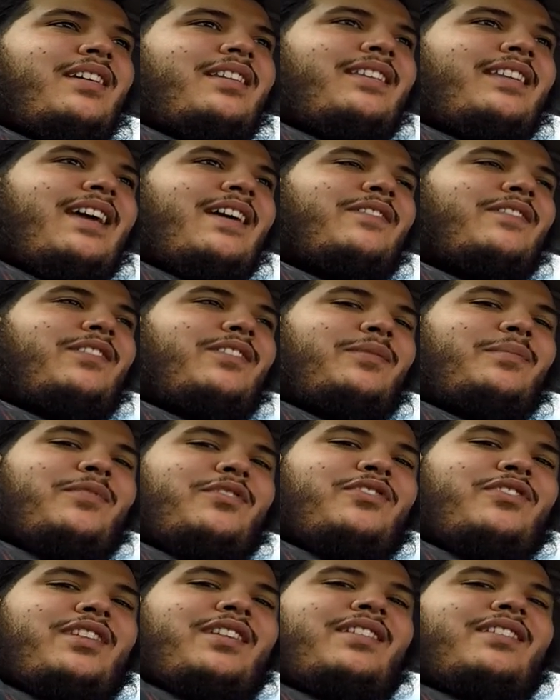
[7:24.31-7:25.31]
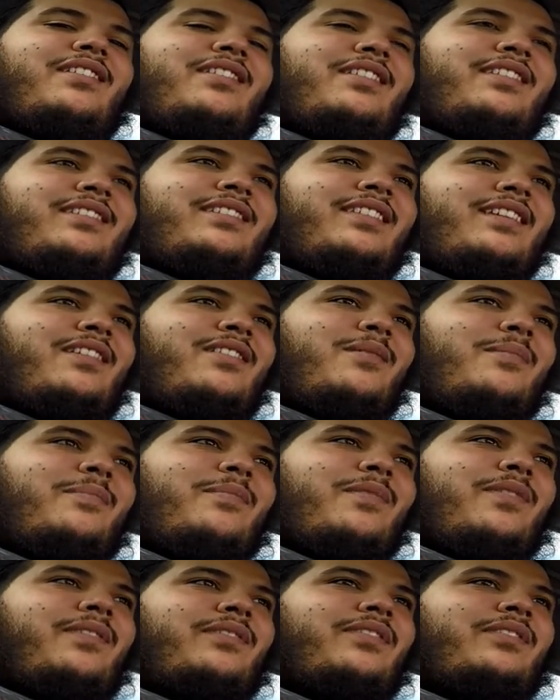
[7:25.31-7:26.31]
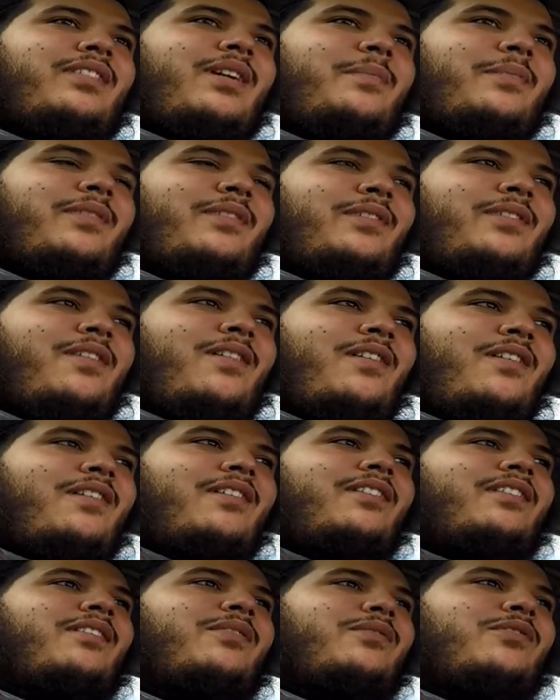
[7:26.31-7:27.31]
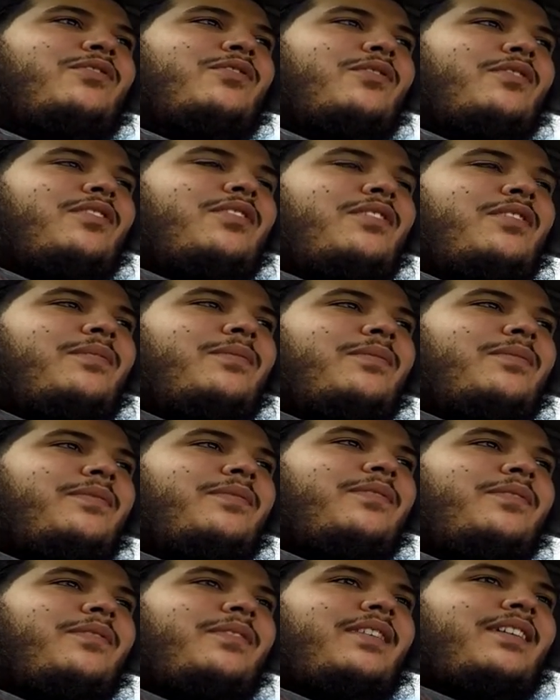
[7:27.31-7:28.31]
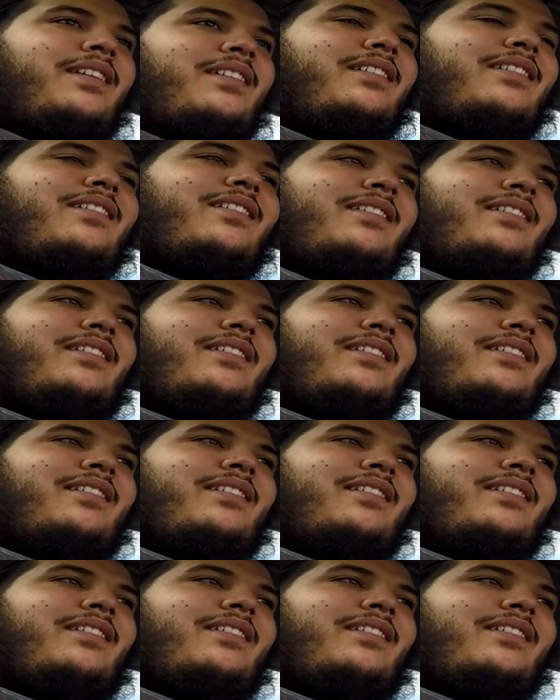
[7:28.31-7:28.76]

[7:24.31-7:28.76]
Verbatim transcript: they have these machine guns set up on top of the car and they'll shoot you through there.